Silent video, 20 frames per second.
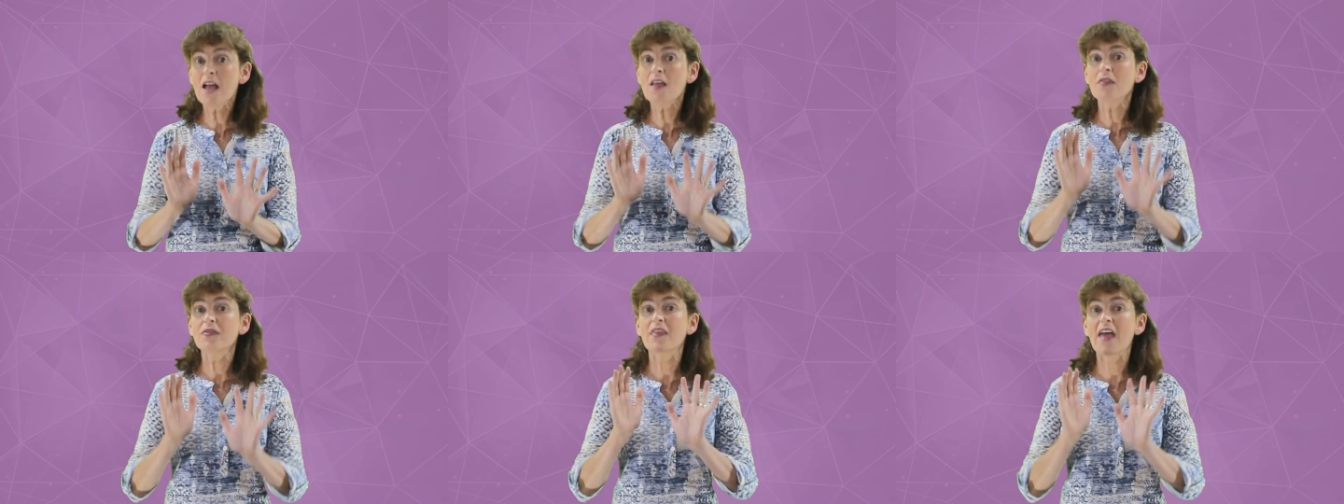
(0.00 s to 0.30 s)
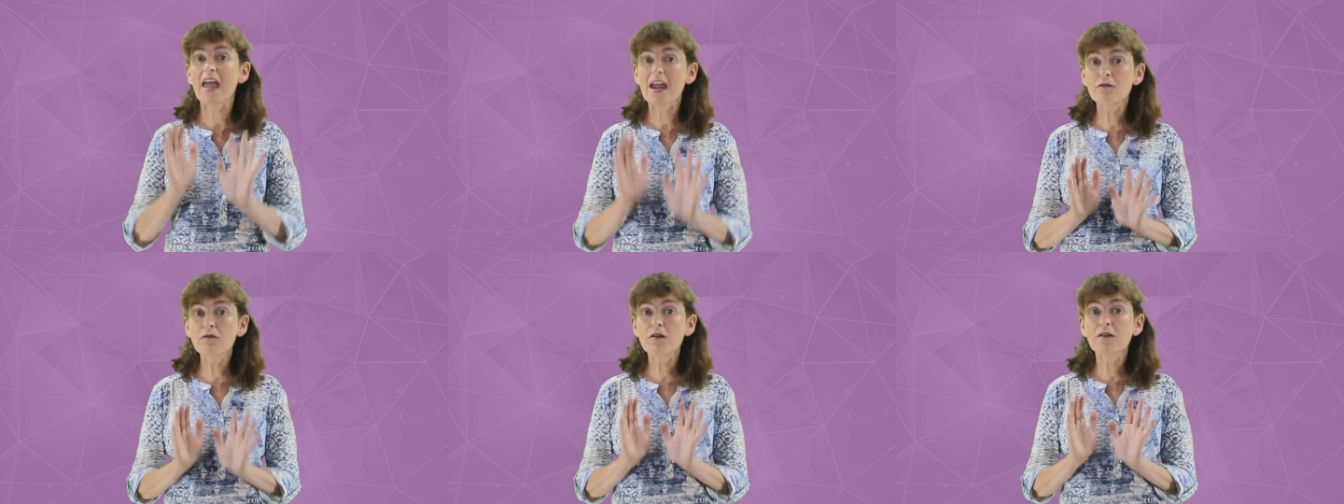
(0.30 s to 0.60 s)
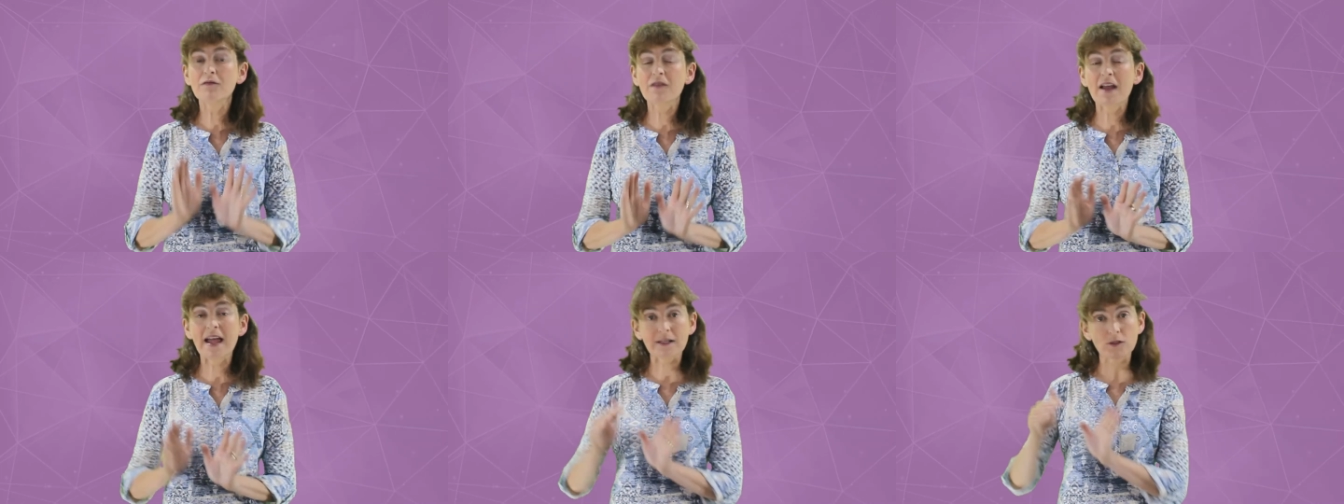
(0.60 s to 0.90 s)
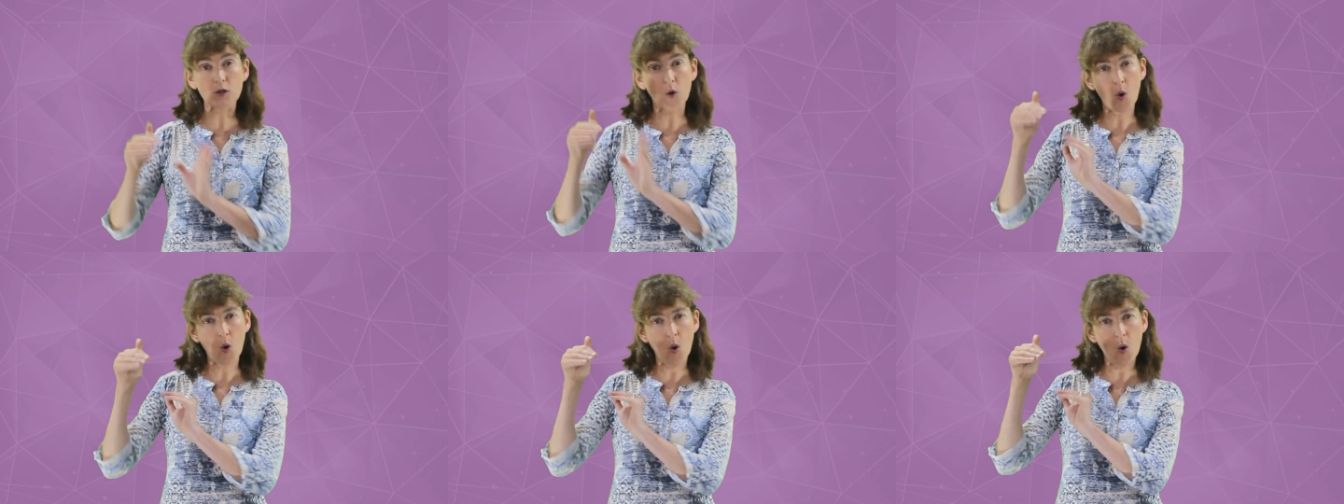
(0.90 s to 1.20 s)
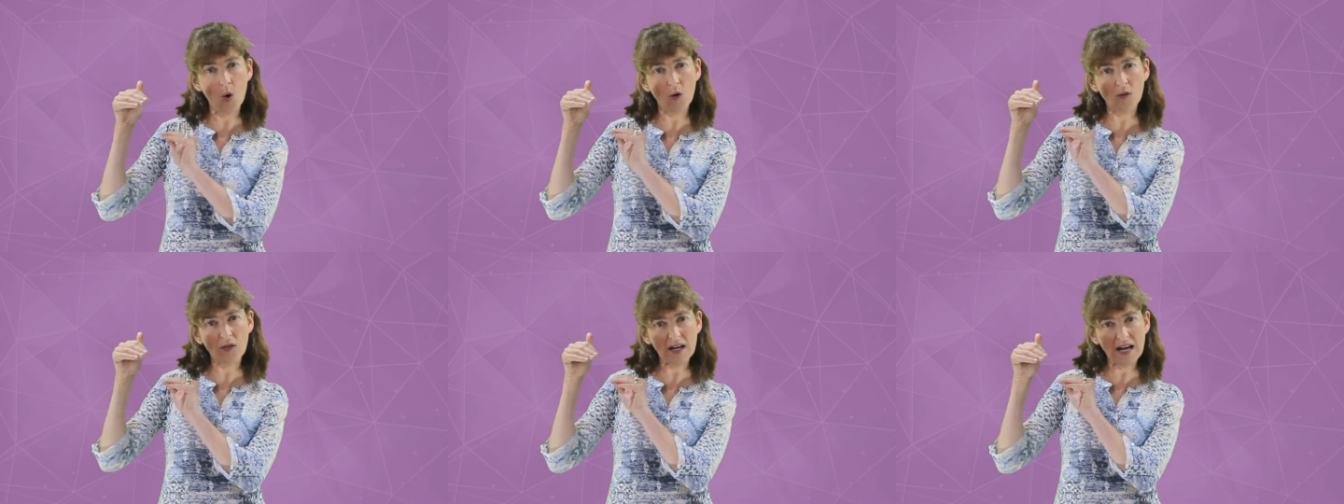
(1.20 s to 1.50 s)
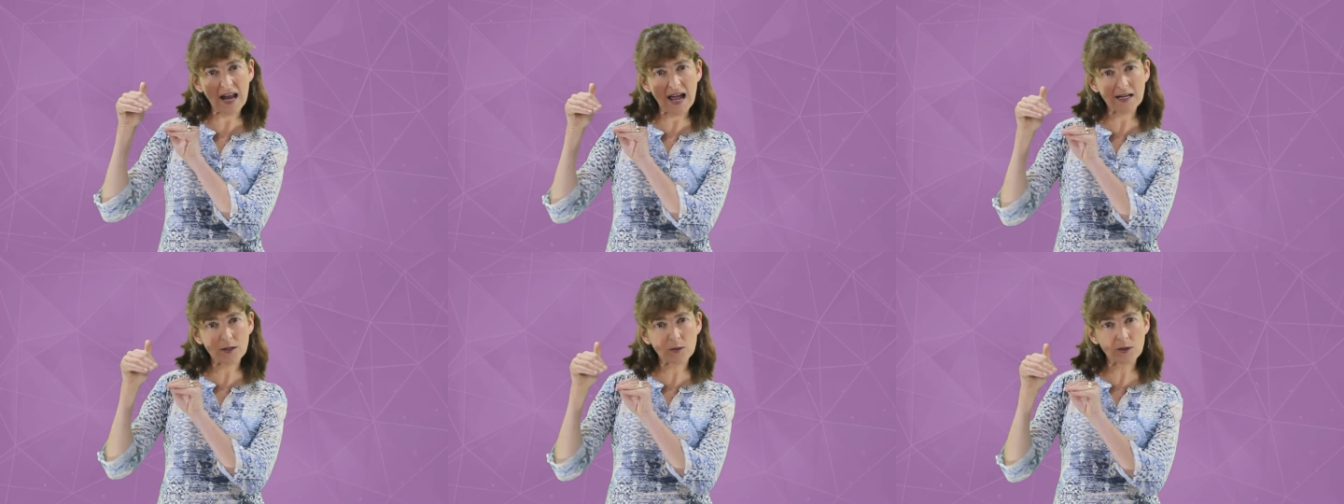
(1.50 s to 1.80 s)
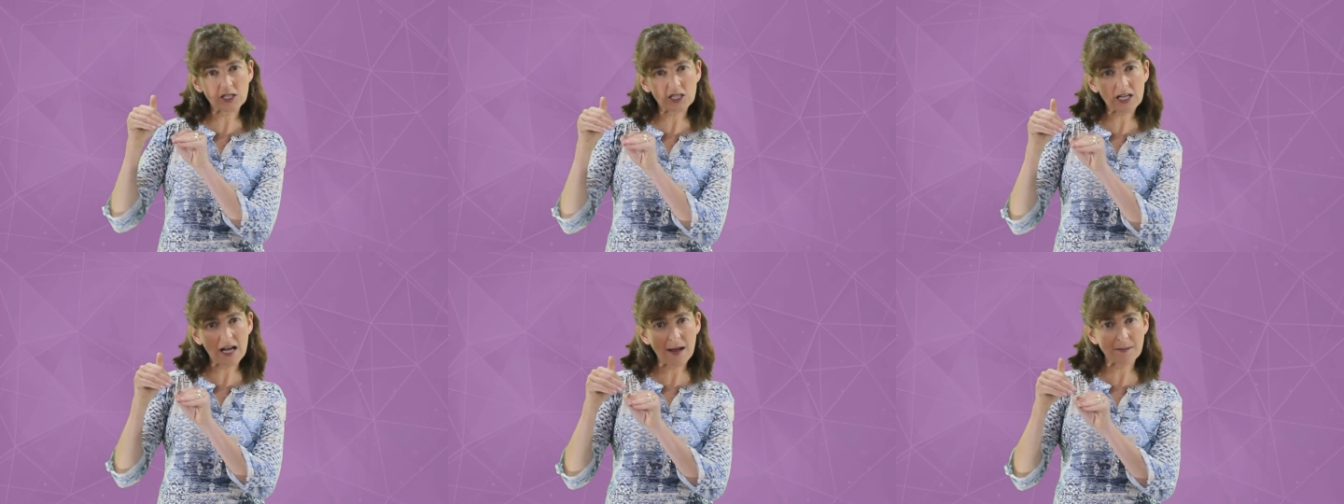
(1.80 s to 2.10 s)
they reflect all the light
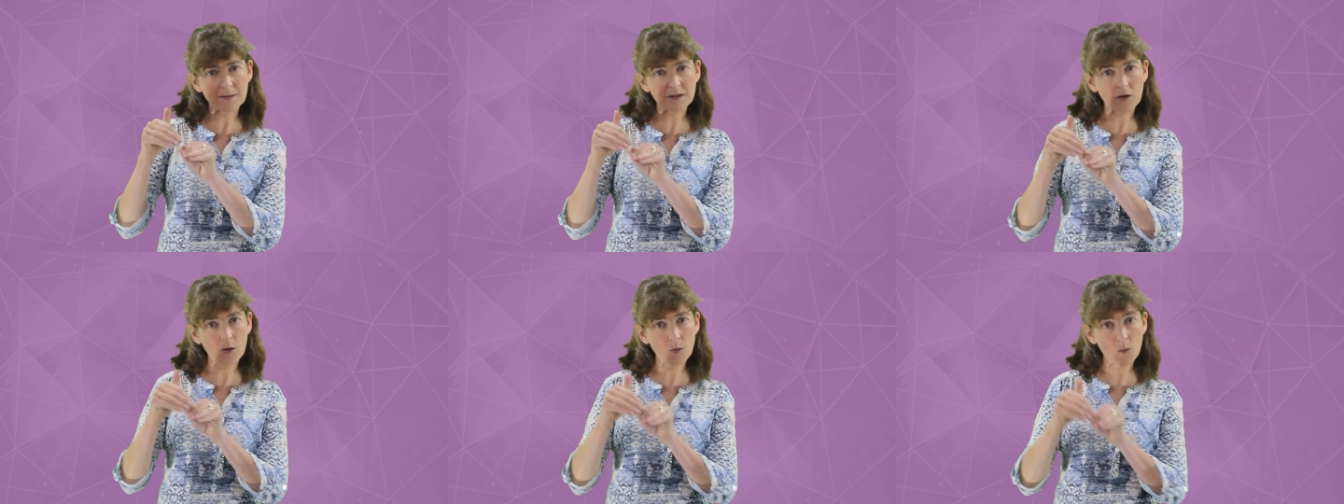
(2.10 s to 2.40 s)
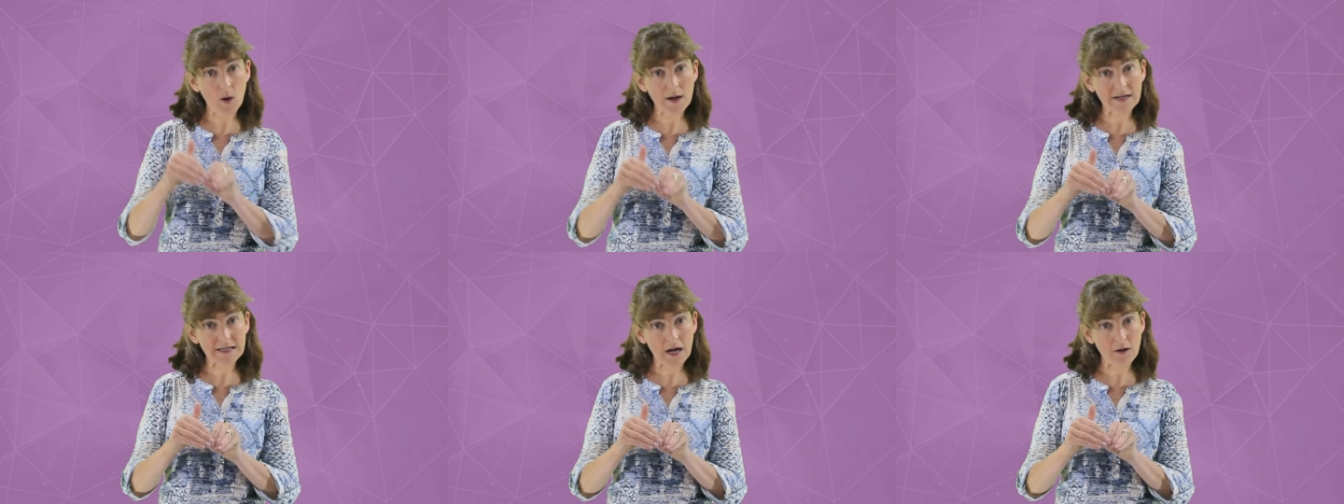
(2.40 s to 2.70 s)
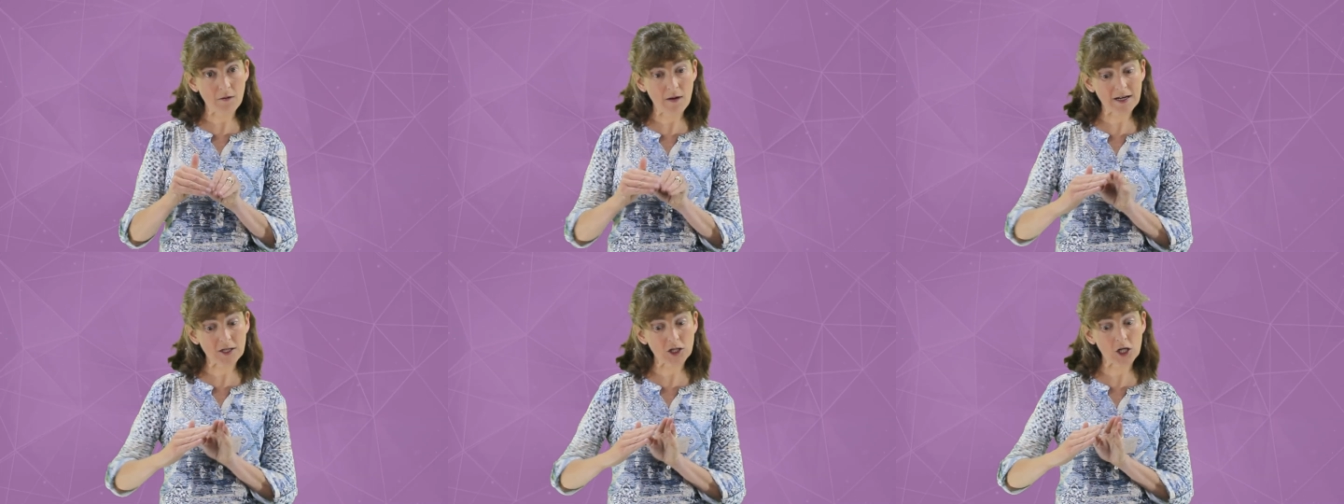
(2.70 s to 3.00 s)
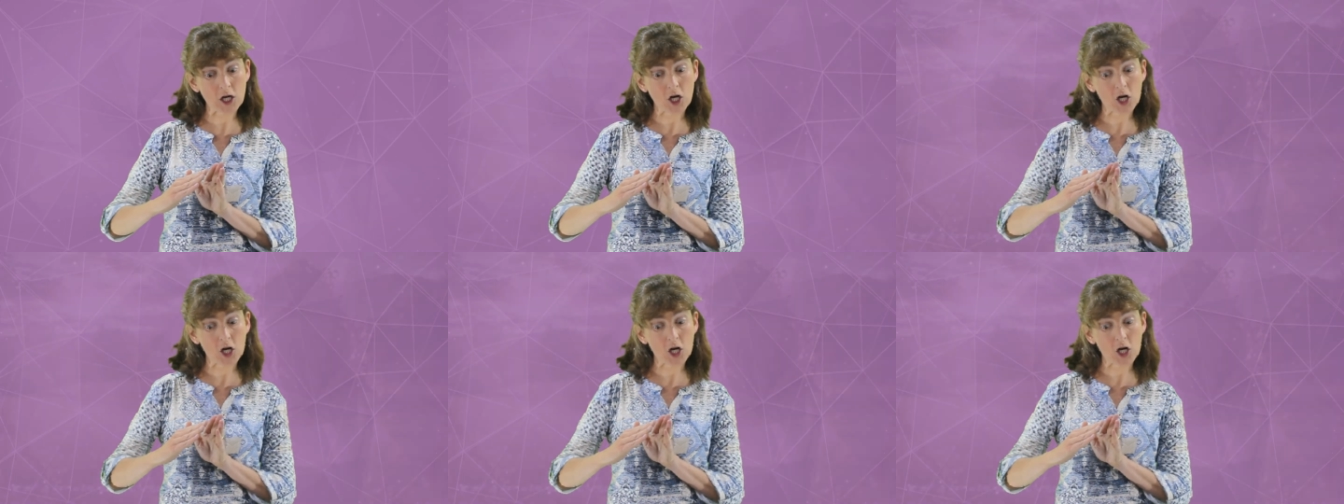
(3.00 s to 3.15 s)
which comes from one direction